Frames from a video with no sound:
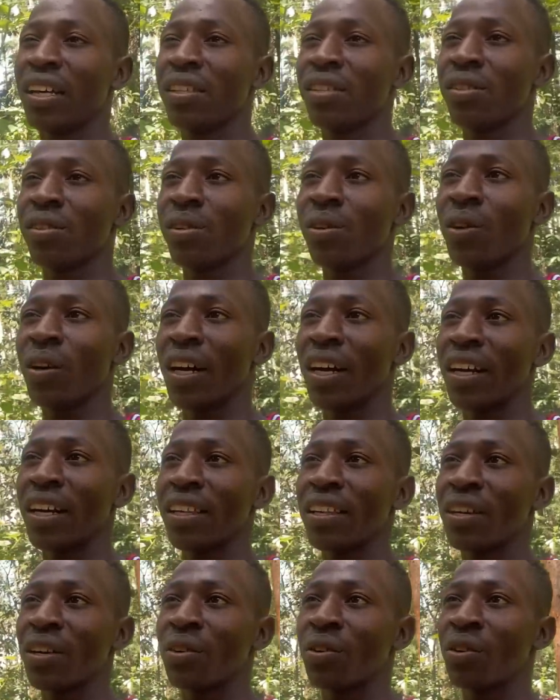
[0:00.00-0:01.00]
saw
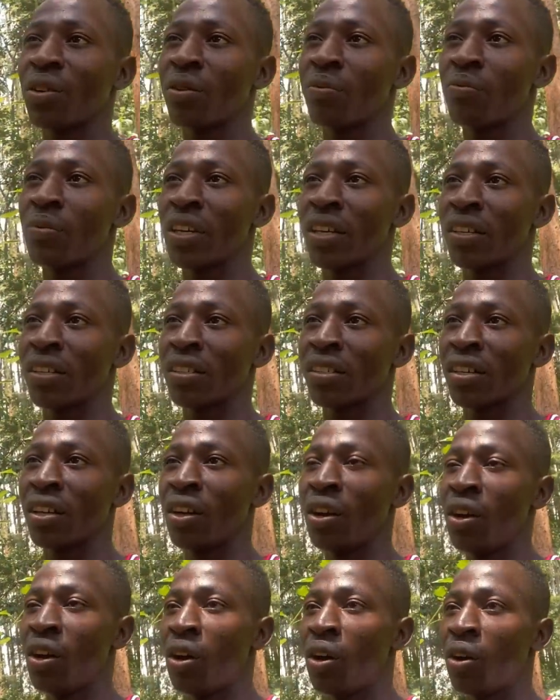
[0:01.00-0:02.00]
another comment
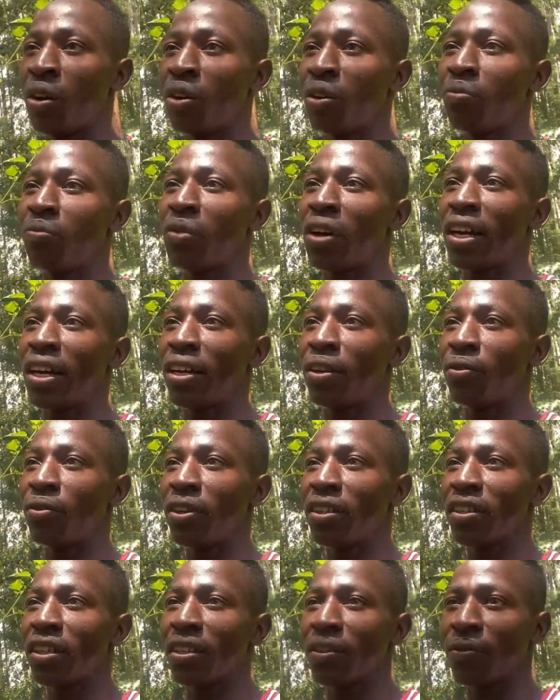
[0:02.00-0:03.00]
on my
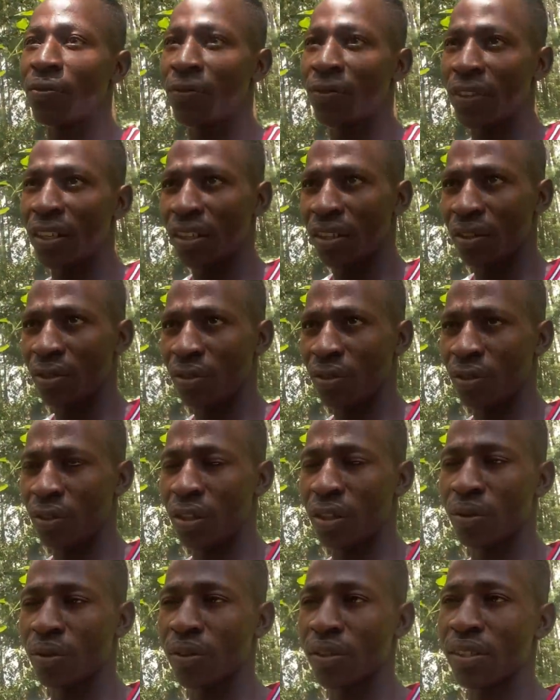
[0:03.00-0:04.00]
recent video.
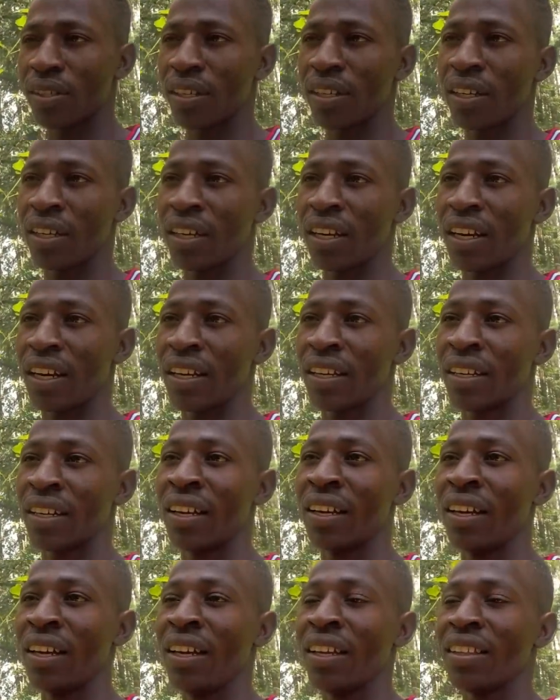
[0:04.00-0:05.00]
It was saying, like,
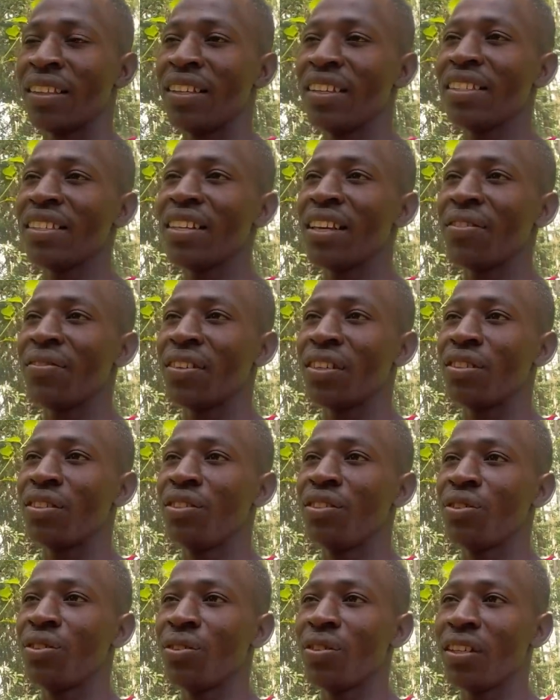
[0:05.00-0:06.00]
this
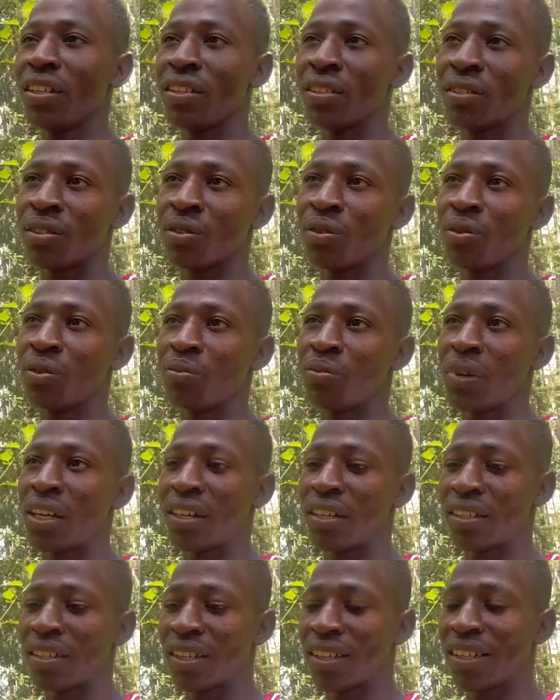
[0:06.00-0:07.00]
David Jr. is too
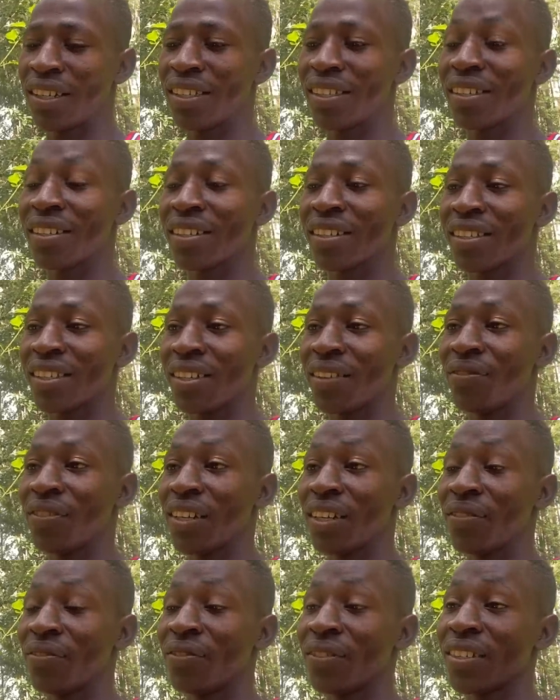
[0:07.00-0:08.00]
much. He's
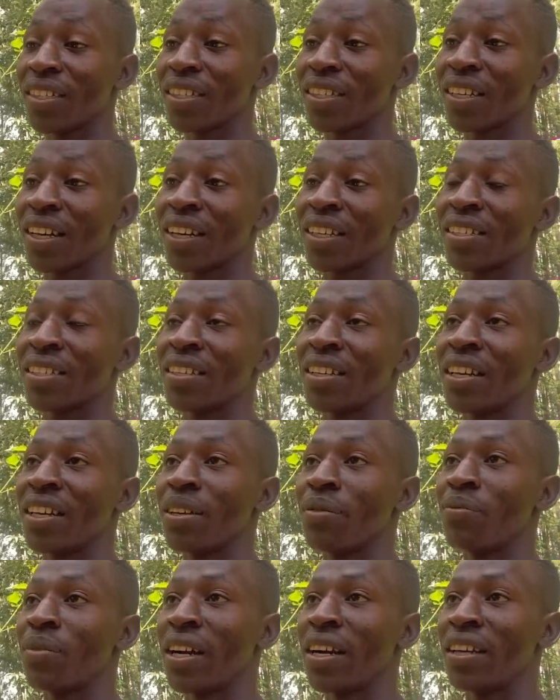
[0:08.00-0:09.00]
receiving visitors day
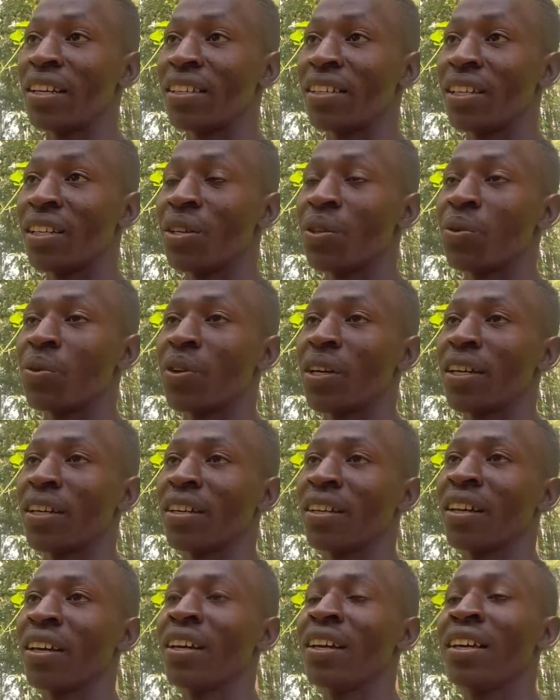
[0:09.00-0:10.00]
by day
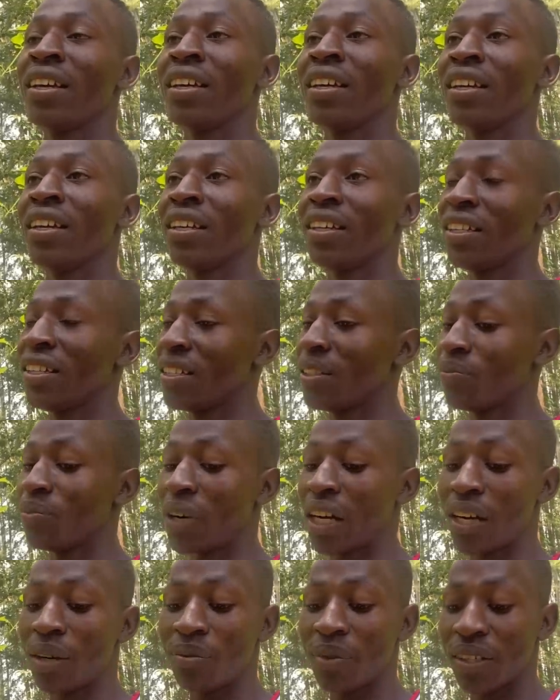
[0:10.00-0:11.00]
when his
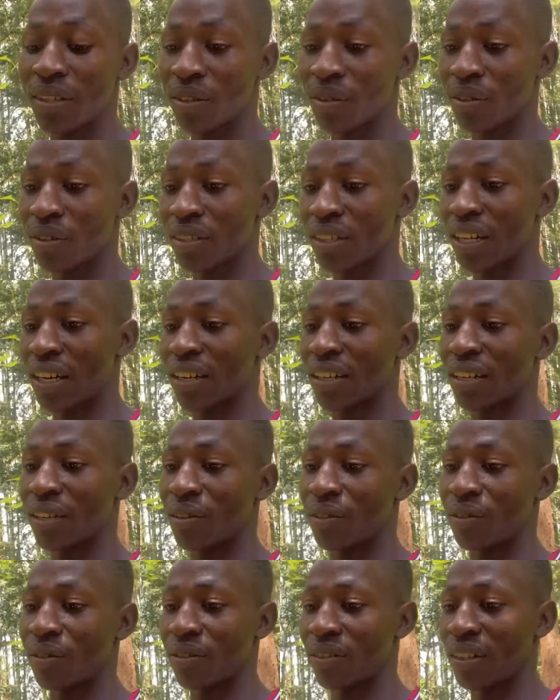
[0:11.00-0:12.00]
mom is not
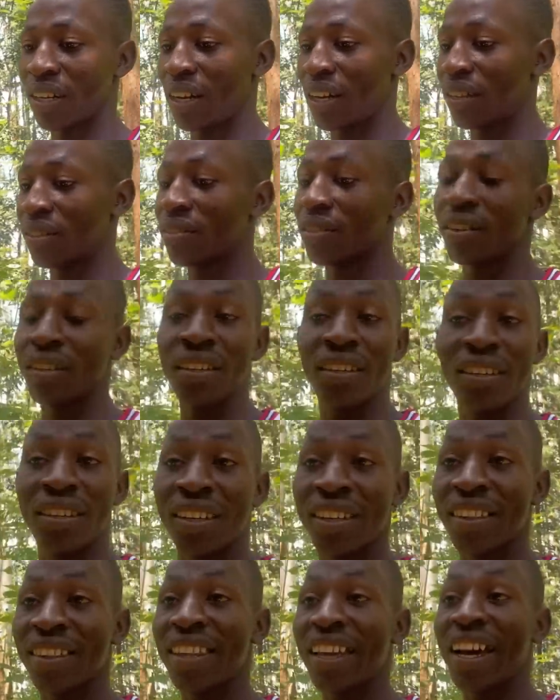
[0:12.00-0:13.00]
around. Actually,
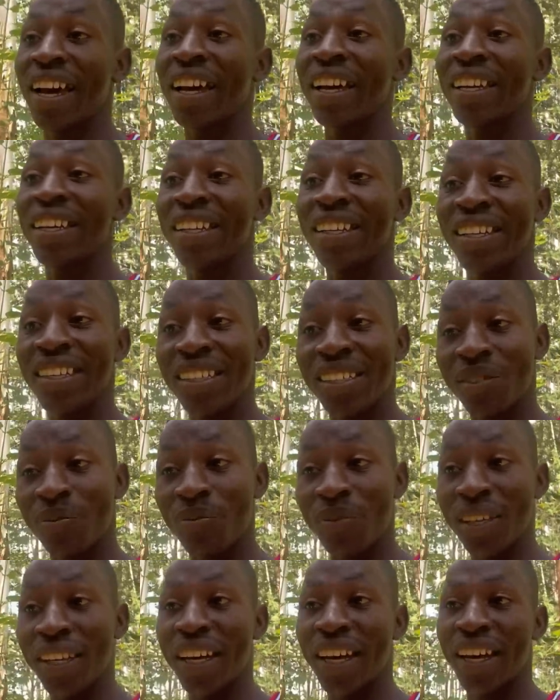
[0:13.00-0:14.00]
that hit
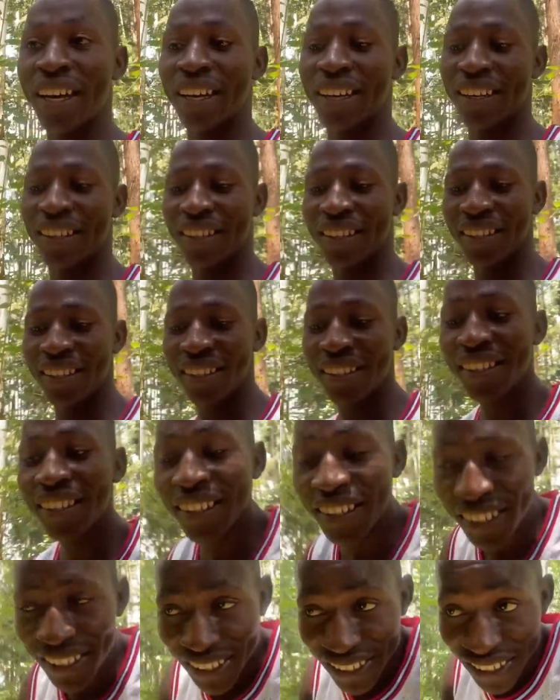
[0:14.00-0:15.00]
me hard. It
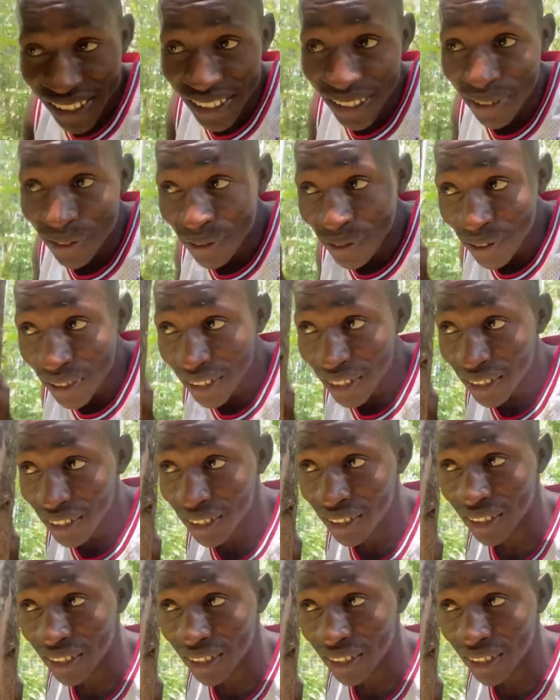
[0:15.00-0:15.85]
hit different.